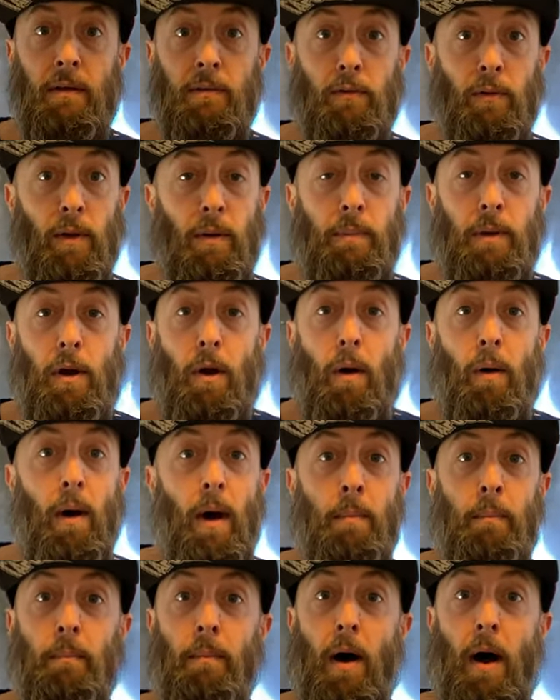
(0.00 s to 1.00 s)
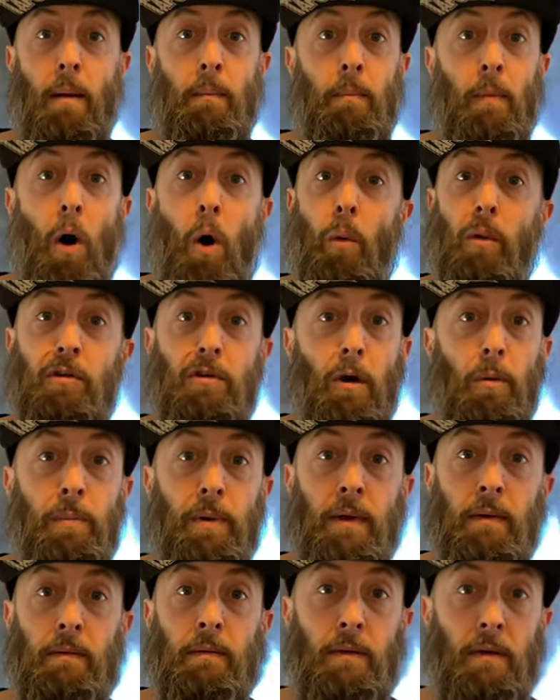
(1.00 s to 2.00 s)
to let me know. I'm, I'm always
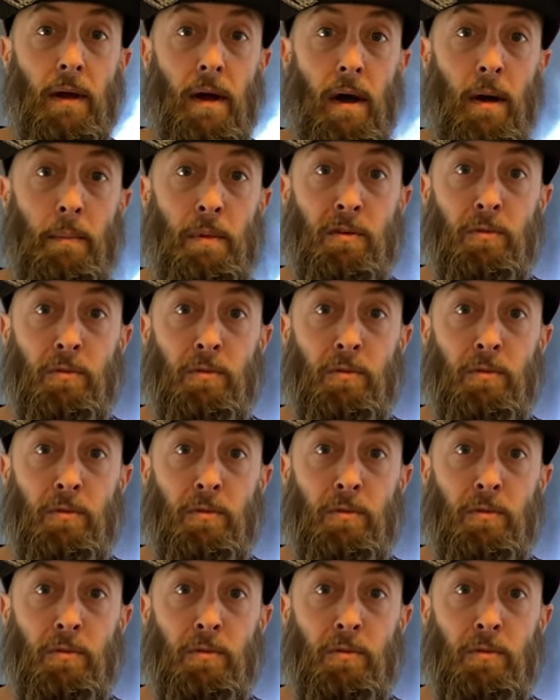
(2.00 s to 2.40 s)
open, um,